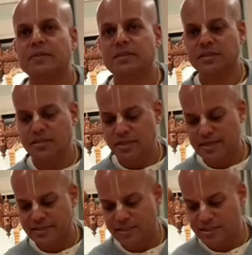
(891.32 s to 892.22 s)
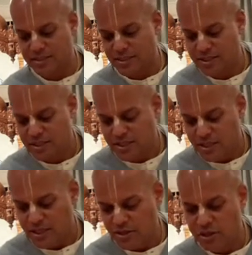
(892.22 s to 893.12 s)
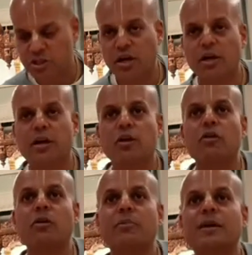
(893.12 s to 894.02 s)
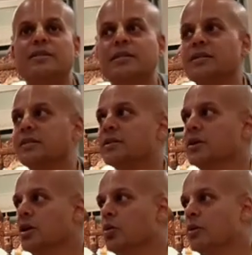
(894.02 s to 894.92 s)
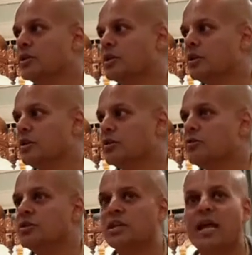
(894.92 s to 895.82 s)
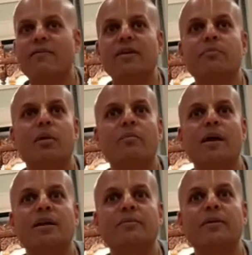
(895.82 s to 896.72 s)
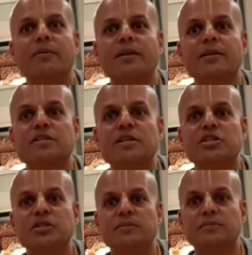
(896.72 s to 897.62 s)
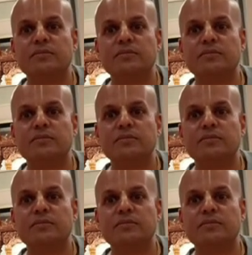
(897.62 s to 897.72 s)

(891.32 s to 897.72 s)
This is in essence this Ashtanga Yoga process, which concludes in having Paramatma realization.